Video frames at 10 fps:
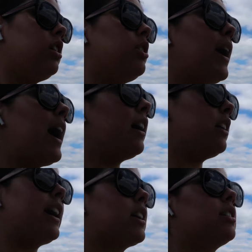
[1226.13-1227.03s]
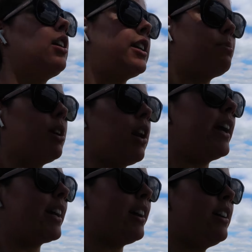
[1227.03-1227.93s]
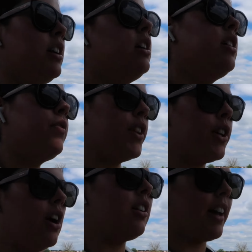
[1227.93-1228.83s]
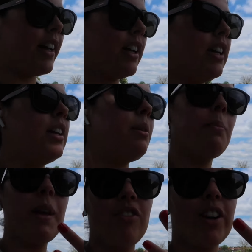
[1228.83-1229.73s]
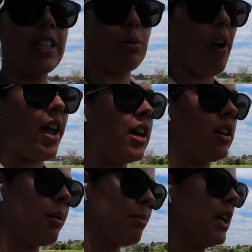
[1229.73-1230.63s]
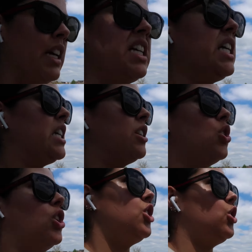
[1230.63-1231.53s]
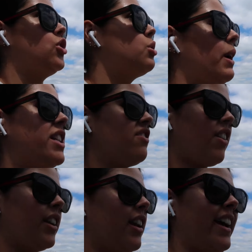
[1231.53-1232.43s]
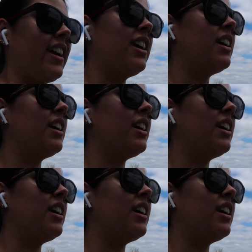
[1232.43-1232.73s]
you can exercise, but like you can't like be really sweaty, and I'm not a non-sweaty runner, like